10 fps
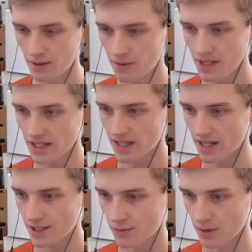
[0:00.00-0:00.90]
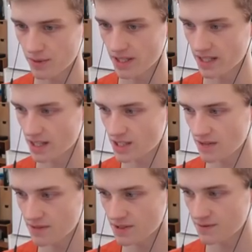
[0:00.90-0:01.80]
We need that, don't we? We need that.
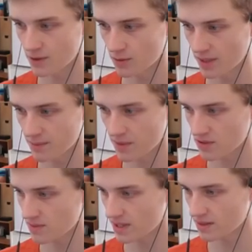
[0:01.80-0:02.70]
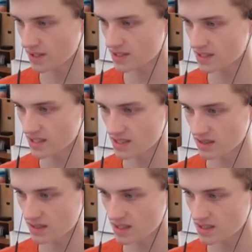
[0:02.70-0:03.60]
74 rated mountain rider, that's
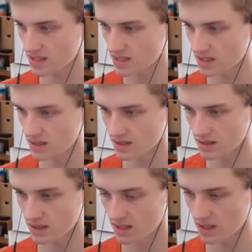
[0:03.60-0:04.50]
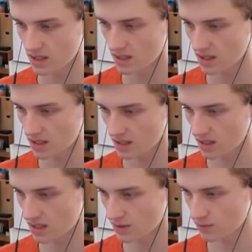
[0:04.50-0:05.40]
decent, that's decent.
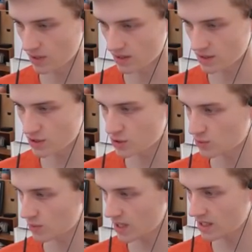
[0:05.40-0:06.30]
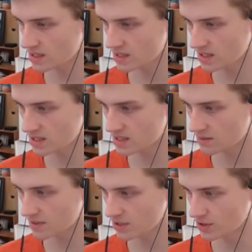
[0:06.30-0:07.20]
Uh, who else? Twade, he's
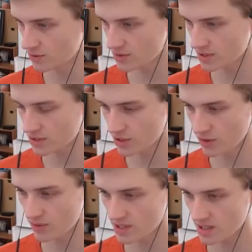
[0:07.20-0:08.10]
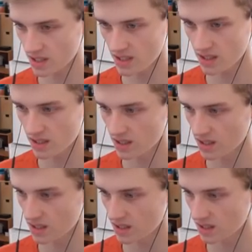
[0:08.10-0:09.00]
a bit useless too, isn't he?
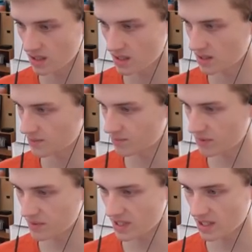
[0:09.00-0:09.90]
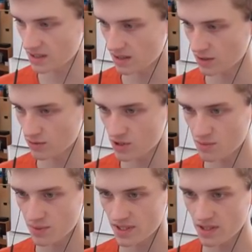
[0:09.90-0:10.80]
Maybe get another good
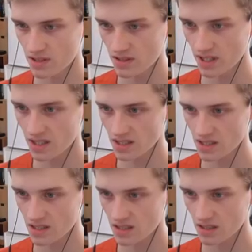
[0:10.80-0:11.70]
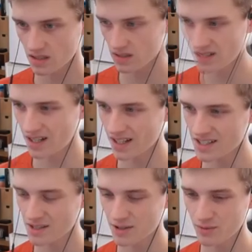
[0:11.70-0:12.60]
sprinter, I guess? No,
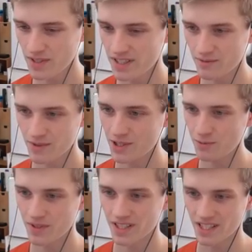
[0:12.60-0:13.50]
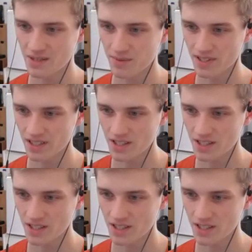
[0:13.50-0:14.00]
actually, do we, we don't really need a sprinter.